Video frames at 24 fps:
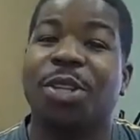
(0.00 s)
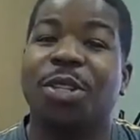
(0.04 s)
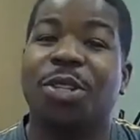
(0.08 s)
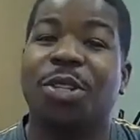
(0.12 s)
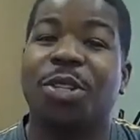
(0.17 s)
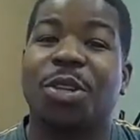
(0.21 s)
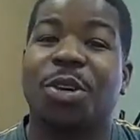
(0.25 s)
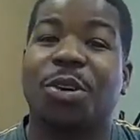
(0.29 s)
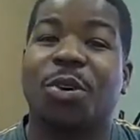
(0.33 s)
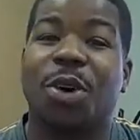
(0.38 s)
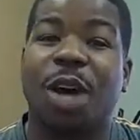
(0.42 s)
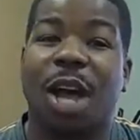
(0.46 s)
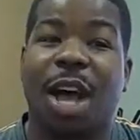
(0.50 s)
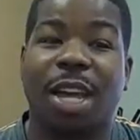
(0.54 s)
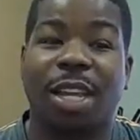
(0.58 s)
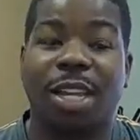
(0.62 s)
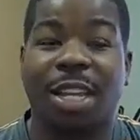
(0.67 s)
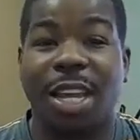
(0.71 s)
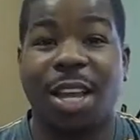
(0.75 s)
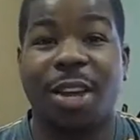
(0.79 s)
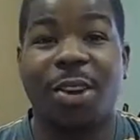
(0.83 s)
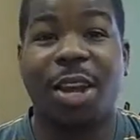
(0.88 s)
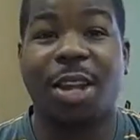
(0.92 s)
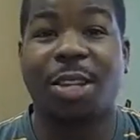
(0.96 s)
So I
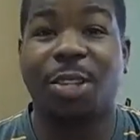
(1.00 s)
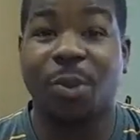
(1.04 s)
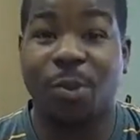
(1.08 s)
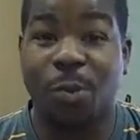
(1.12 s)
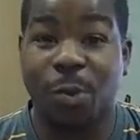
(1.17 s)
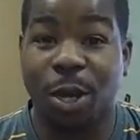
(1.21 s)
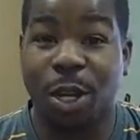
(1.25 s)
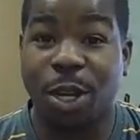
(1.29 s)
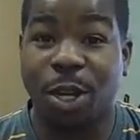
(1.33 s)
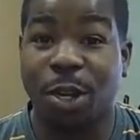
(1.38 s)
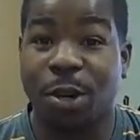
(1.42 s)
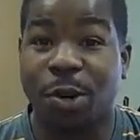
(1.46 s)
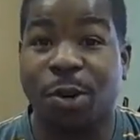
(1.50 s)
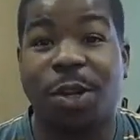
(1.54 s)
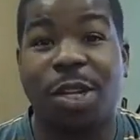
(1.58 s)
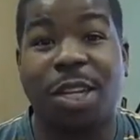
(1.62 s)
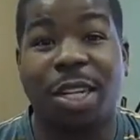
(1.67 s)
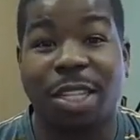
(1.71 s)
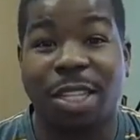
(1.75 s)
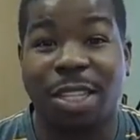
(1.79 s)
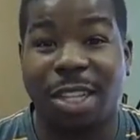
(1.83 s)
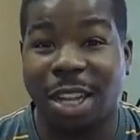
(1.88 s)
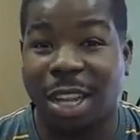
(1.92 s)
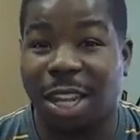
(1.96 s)
yelled out the window
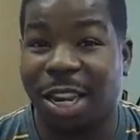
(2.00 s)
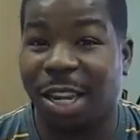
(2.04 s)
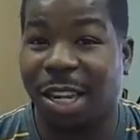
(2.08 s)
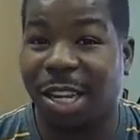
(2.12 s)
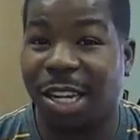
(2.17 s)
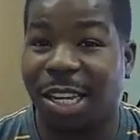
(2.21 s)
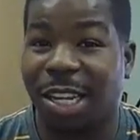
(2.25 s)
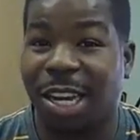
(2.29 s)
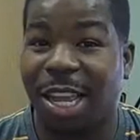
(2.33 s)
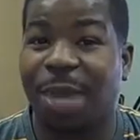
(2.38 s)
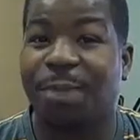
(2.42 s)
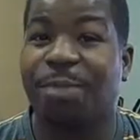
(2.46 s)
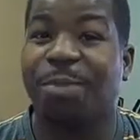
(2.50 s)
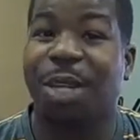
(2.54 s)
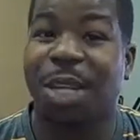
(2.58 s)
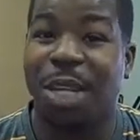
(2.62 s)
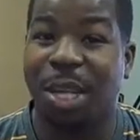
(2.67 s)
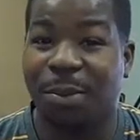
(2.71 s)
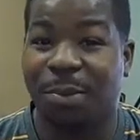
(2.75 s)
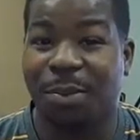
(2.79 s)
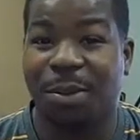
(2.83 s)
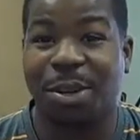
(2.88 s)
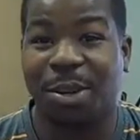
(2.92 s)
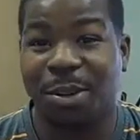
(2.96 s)
and this lady named
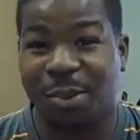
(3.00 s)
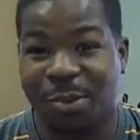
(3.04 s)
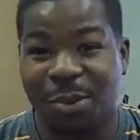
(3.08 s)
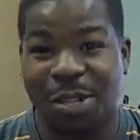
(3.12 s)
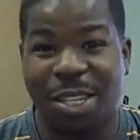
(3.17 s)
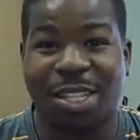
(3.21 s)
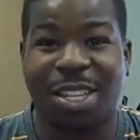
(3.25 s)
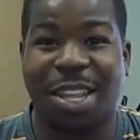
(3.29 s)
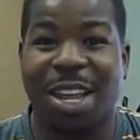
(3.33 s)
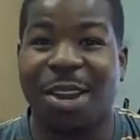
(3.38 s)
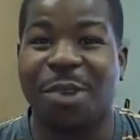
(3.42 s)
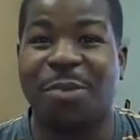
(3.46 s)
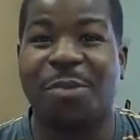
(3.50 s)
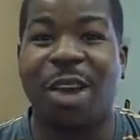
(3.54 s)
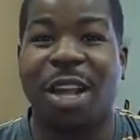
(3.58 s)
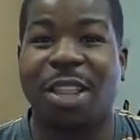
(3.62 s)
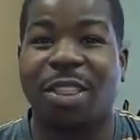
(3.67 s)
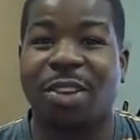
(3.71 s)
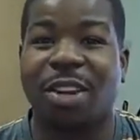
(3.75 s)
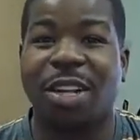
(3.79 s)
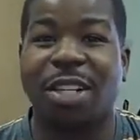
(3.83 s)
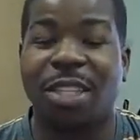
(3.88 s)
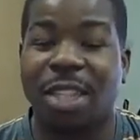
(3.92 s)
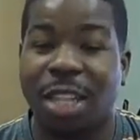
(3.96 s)
Deepa was standing
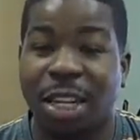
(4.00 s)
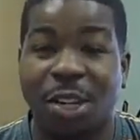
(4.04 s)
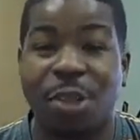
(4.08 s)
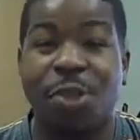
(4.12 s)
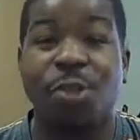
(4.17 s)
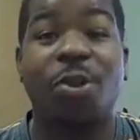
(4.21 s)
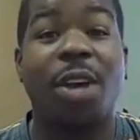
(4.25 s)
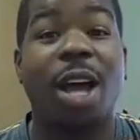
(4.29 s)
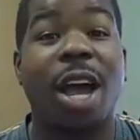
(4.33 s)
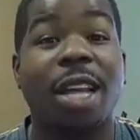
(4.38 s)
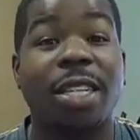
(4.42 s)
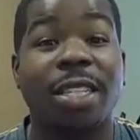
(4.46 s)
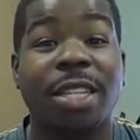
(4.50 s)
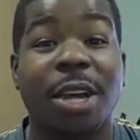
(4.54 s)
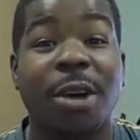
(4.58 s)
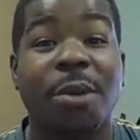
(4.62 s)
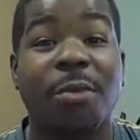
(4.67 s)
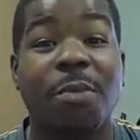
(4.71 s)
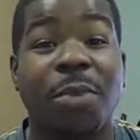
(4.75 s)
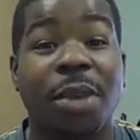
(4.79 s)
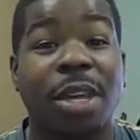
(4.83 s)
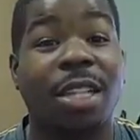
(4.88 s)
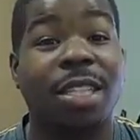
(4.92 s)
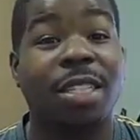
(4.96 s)
right there. I said, "Do you guys
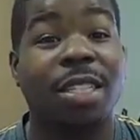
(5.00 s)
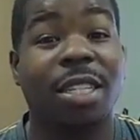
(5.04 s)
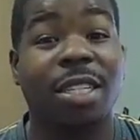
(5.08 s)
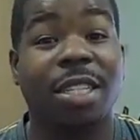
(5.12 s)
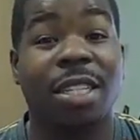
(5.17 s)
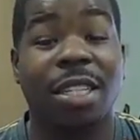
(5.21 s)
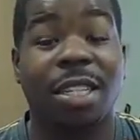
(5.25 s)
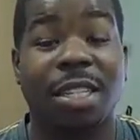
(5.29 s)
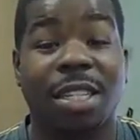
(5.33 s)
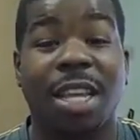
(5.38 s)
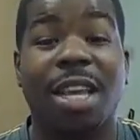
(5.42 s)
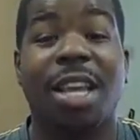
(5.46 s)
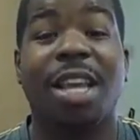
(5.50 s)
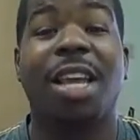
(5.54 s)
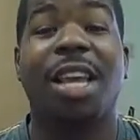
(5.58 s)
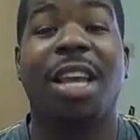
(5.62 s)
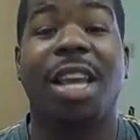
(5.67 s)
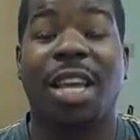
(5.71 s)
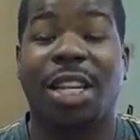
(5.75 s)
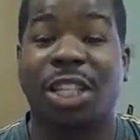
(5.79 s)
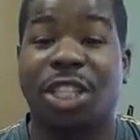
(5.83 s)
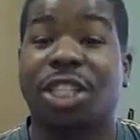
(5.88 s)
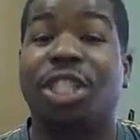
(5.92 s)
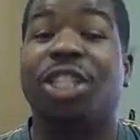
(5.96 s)
help businesses?"
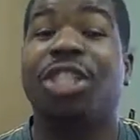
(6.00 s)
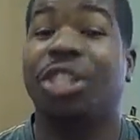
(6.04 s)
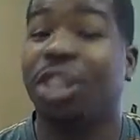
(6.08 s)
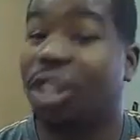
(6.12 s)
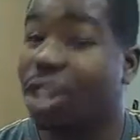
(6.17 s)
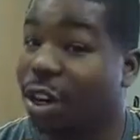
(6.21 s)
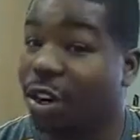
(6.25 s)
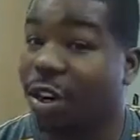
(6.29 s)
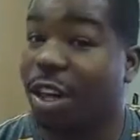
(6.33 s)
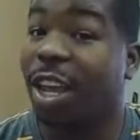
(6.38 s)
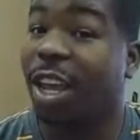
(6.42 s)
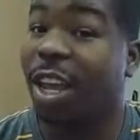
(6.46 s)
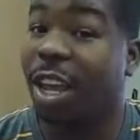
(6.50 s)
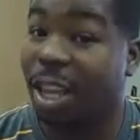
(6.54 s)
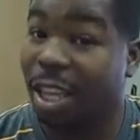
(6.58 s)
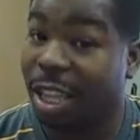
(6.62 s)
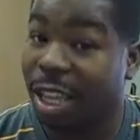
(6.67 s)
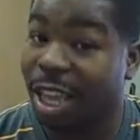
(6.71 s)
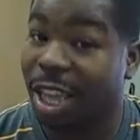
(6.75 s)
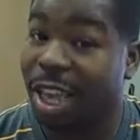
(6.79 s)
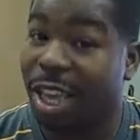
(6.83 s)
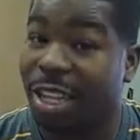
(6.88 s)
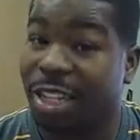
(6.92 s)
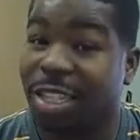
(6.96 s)
And she shook her head
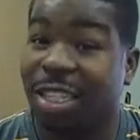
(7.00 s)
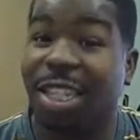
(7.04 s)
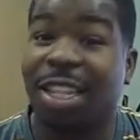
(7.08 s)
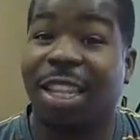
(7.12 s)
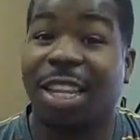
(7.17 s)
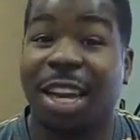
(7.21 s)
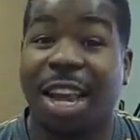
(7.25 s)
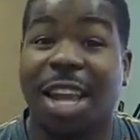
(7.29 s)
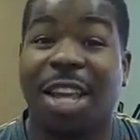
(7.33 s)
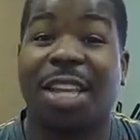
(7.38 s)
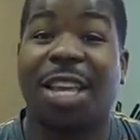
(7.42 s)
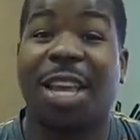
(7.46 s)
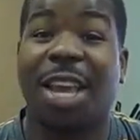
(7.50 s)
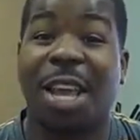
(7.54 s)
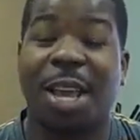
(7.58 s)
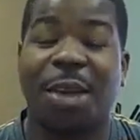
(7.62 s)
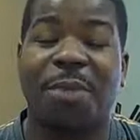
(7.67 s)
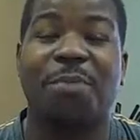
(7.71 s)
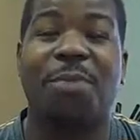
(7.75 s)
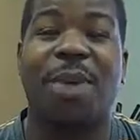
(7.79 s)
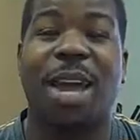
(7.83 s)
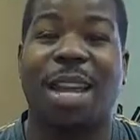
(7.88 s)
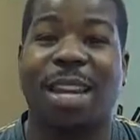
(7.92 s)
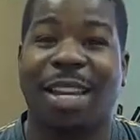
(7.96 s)
yes. And then I
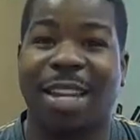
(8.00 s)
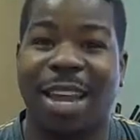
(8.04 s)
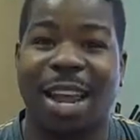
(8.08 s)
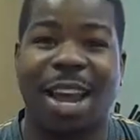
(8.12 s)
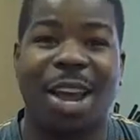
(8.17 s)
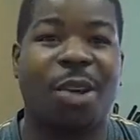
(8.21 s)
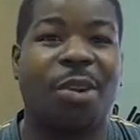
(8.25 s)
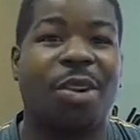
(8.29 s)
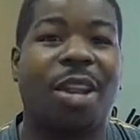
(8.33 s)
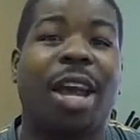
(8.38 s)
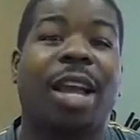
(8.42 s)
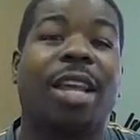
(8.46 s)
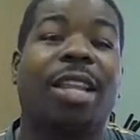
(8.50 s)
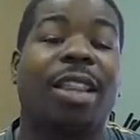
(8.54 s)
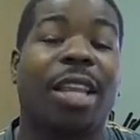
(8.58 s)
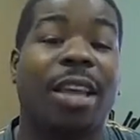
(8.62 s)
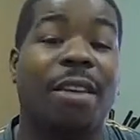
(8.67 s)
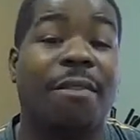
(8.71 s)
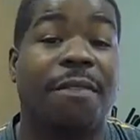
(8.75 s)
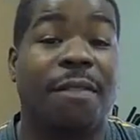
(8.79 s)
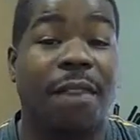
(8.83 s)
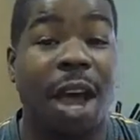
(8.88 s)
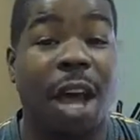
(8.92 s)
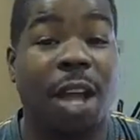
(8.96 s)
came back down like
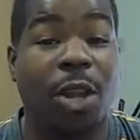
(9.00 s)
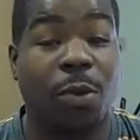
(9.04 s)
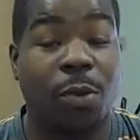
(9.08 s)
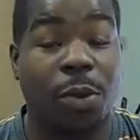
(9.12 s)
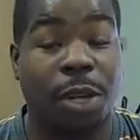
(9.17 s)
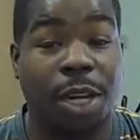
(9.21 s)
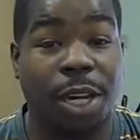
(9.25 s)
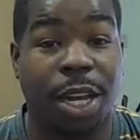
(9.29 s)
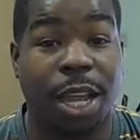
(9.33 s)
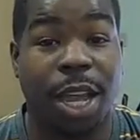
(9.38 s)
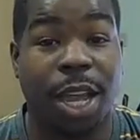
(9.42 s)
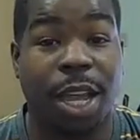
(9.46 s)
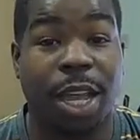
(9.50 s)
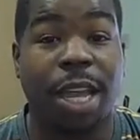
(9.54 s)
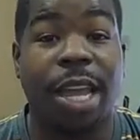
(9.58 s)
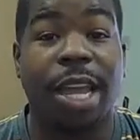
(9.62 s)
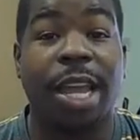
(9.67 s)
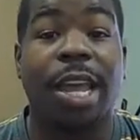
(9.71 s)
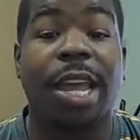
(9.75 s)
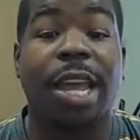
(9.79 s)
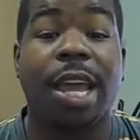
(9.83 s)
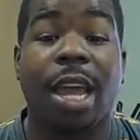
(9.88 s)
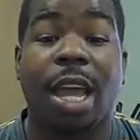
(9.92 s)
that following day.